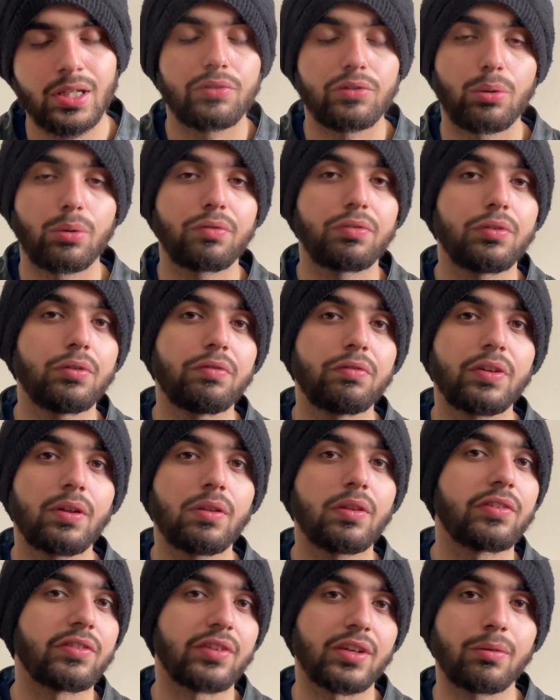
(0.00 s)
So if you feel
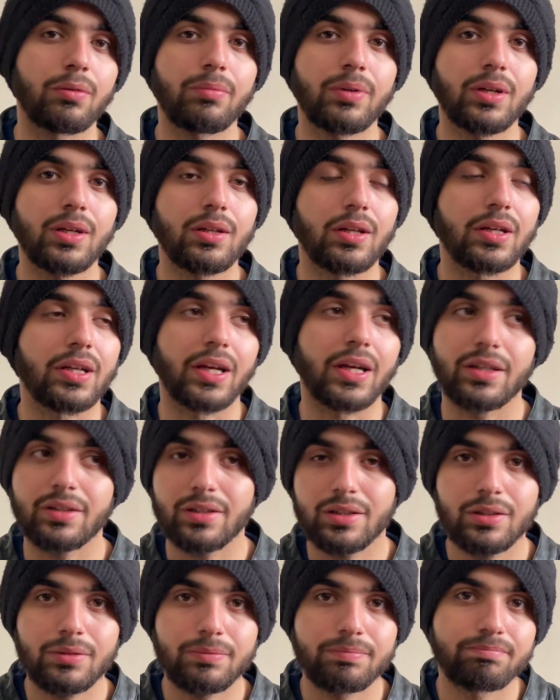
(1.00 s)
the same way like I
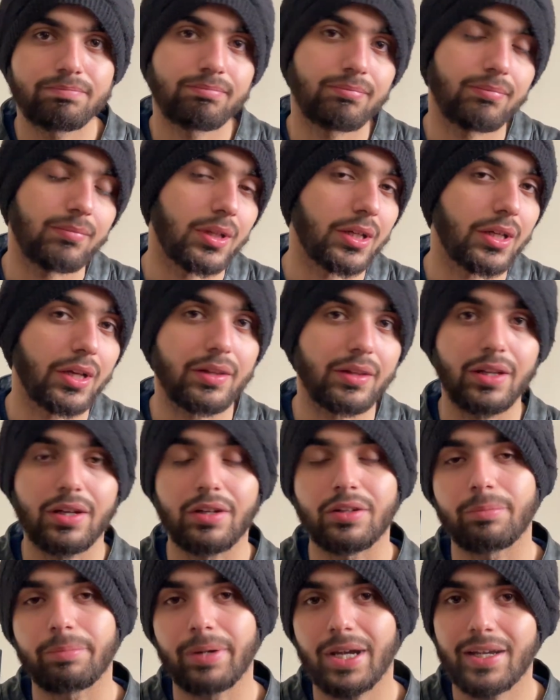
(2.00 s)
did
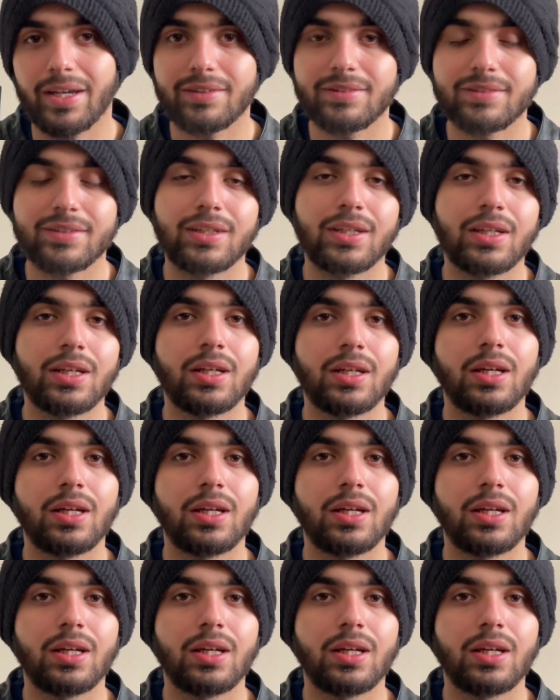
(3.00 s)
in the past,